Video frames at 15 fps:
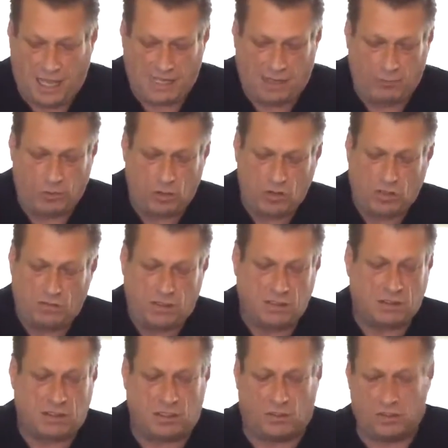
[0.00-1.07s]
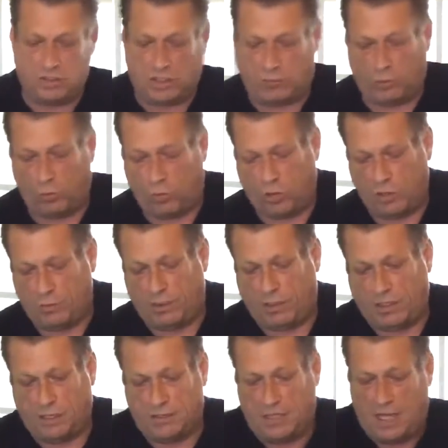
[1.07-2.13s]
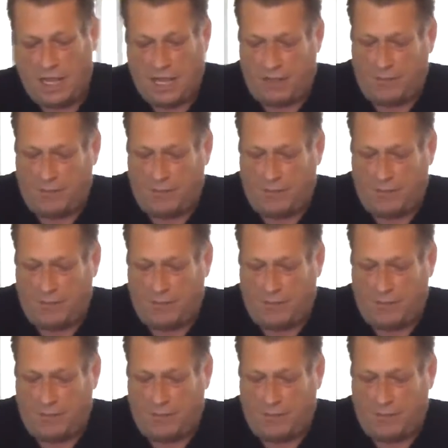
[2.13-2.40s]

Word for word: And I'm using these colors number one because